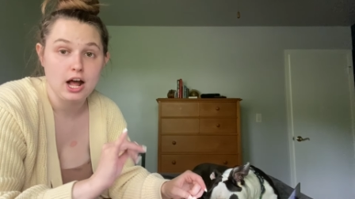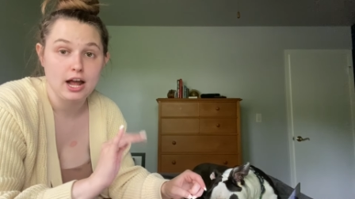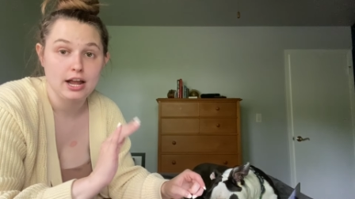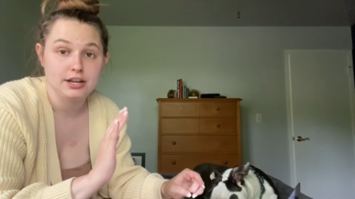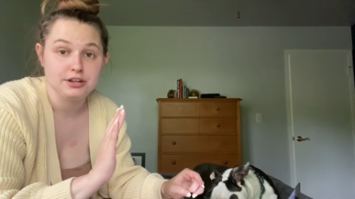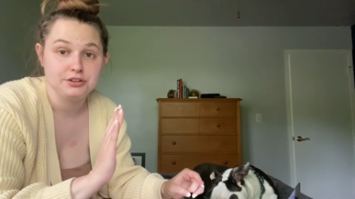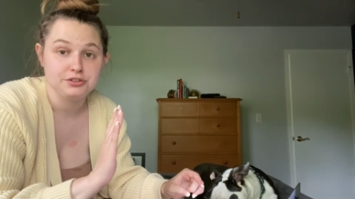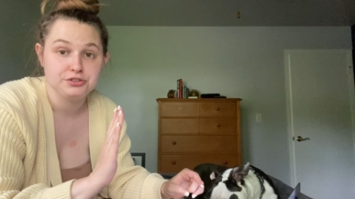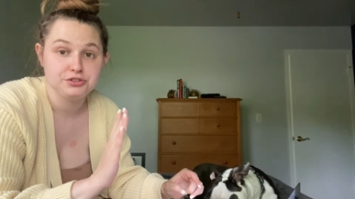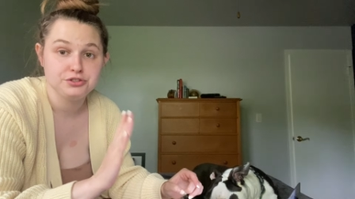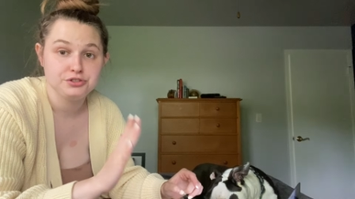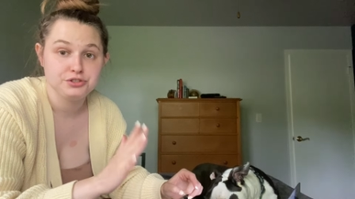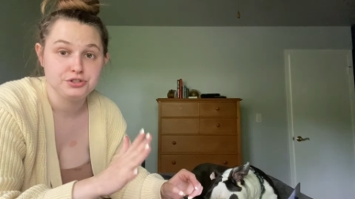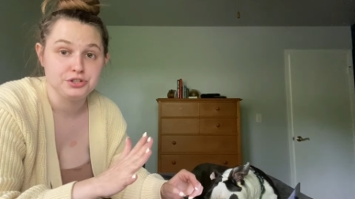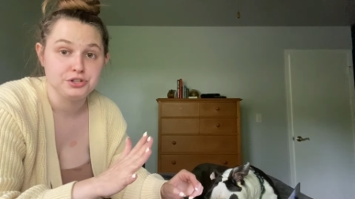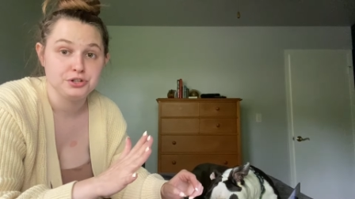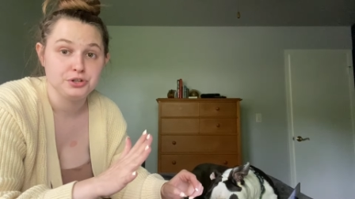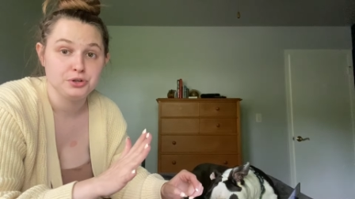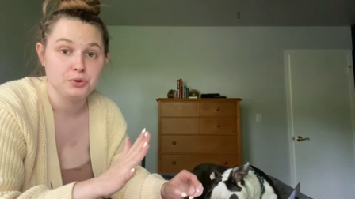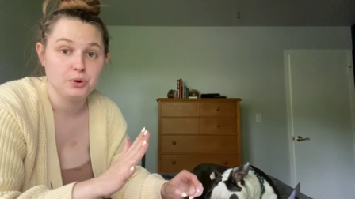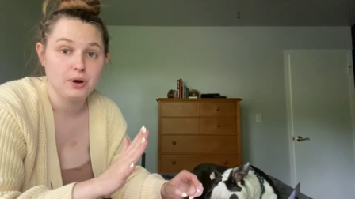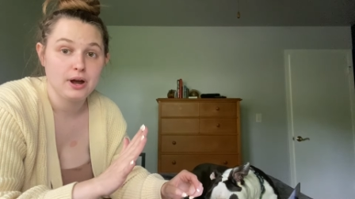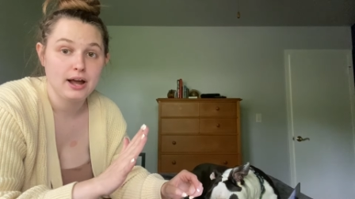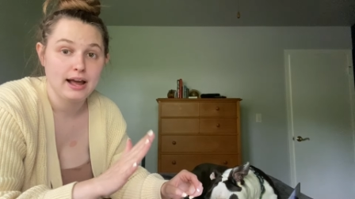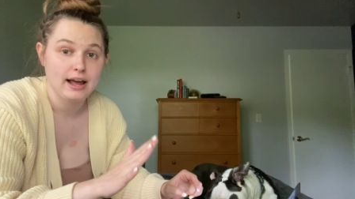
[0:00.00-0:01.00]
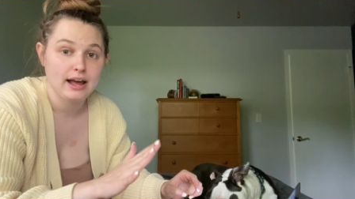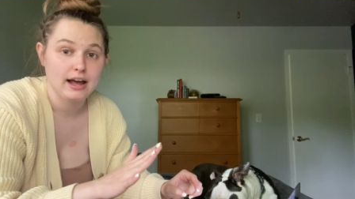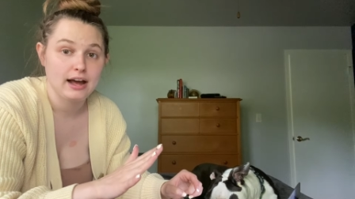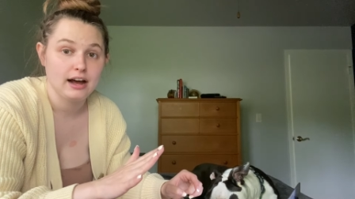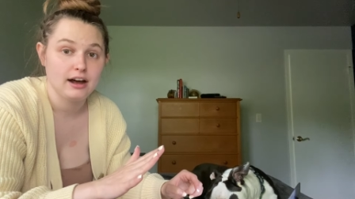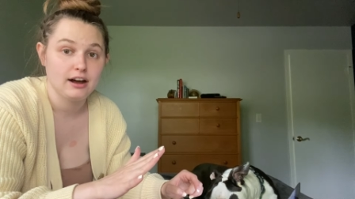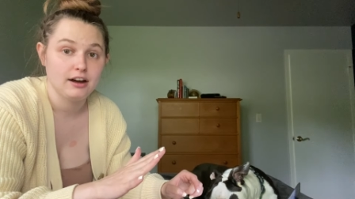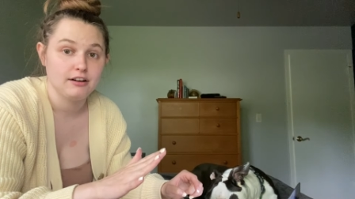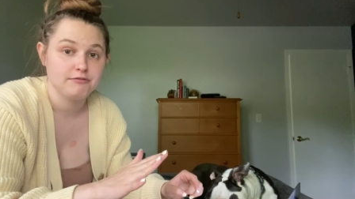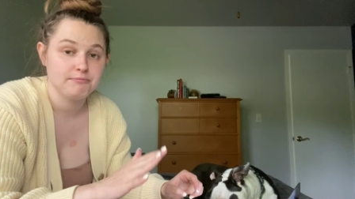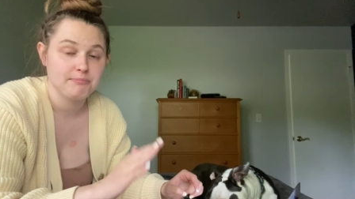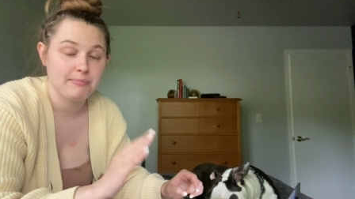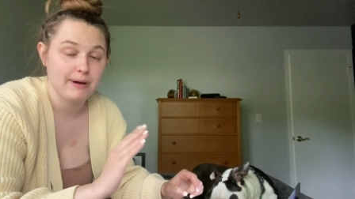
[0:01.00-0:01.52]
I do
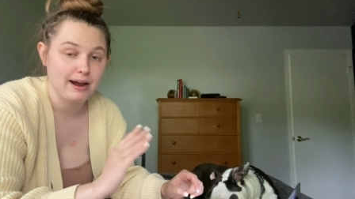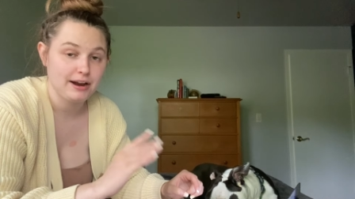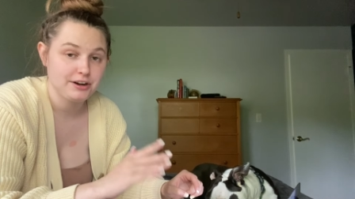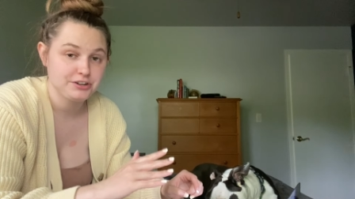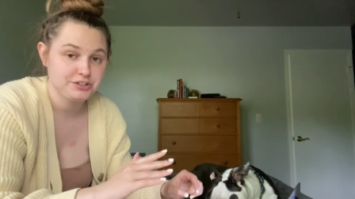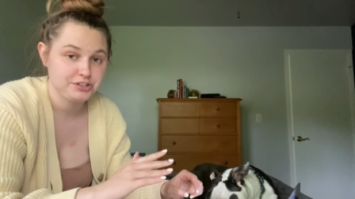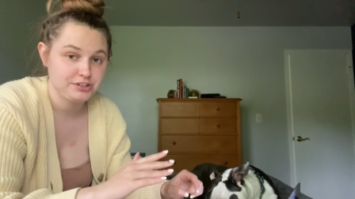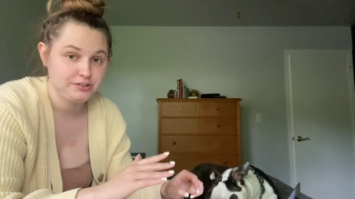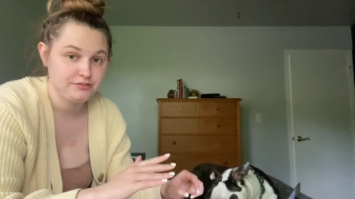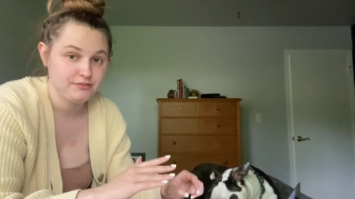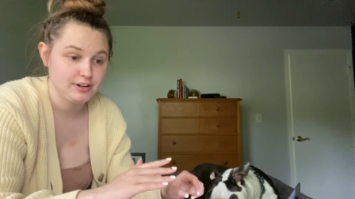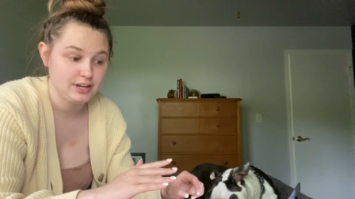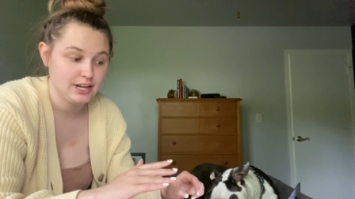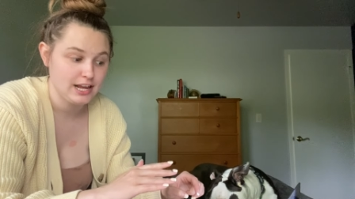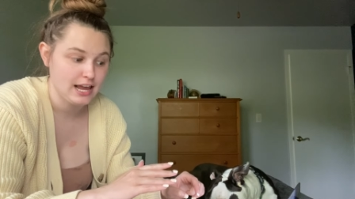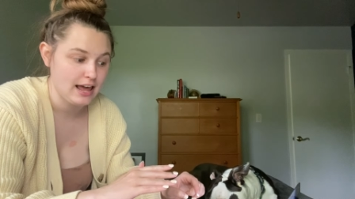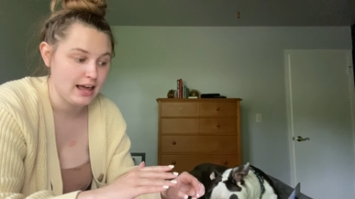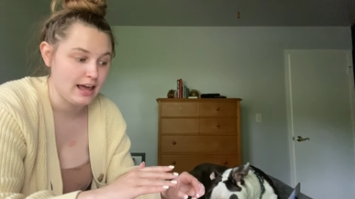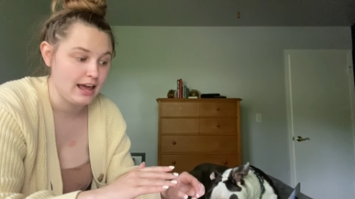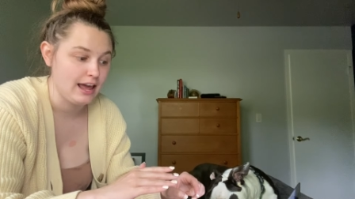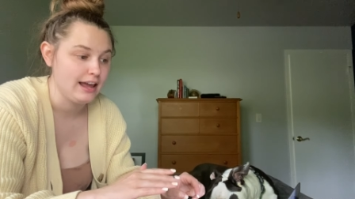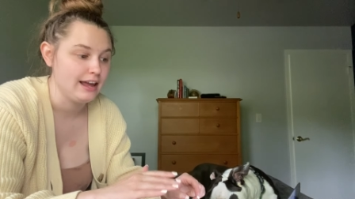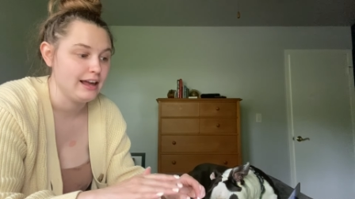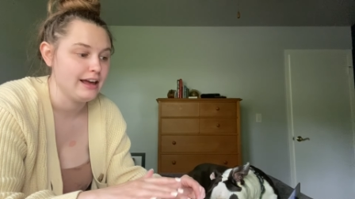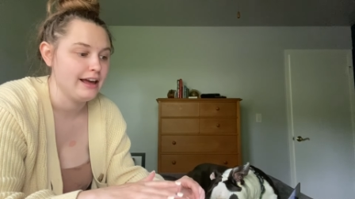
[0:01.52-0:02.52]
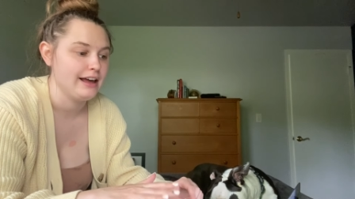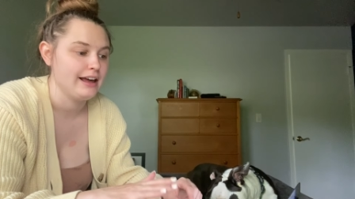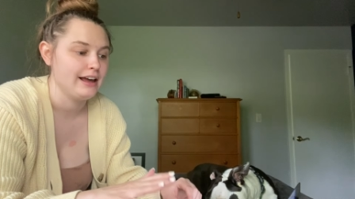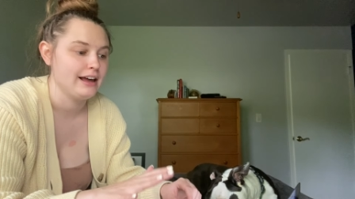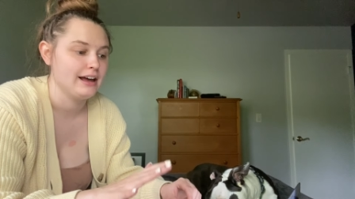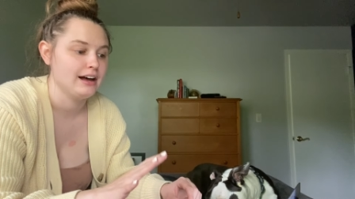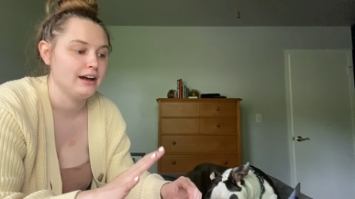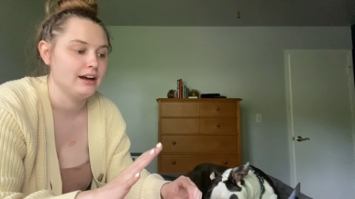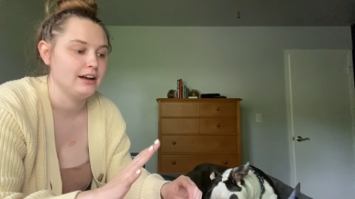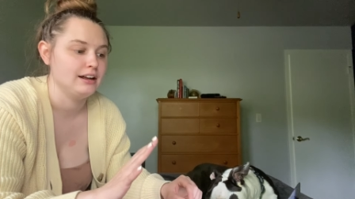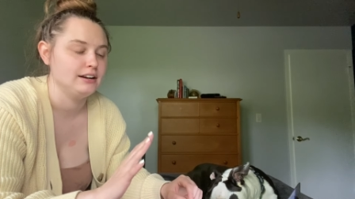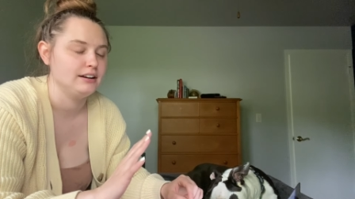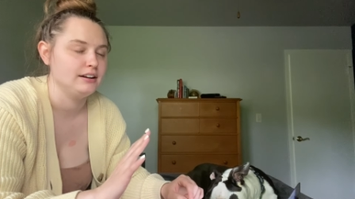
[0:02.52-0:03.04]
have Poshmark V A,
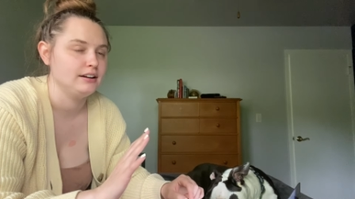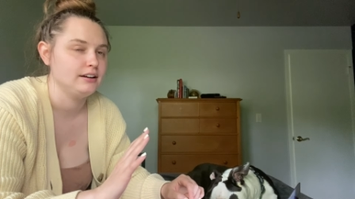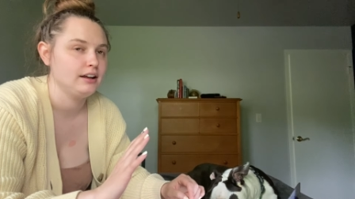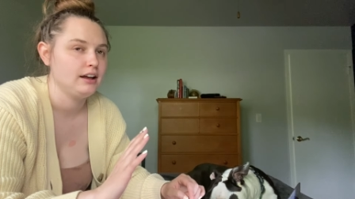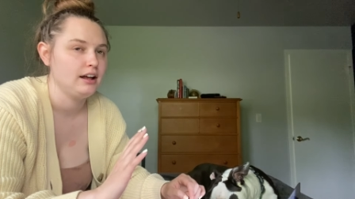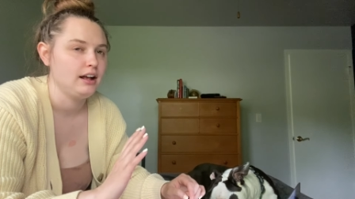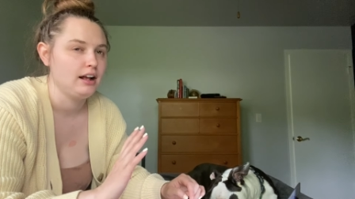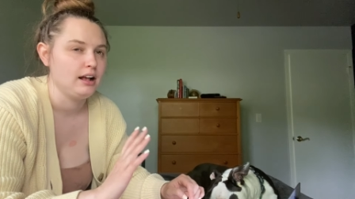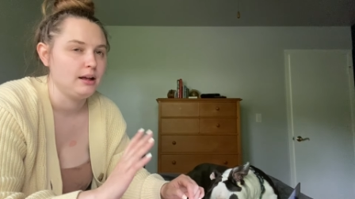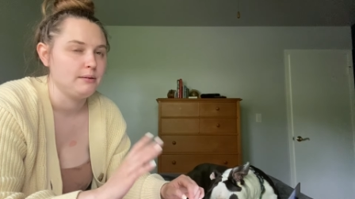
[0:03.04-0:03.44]
and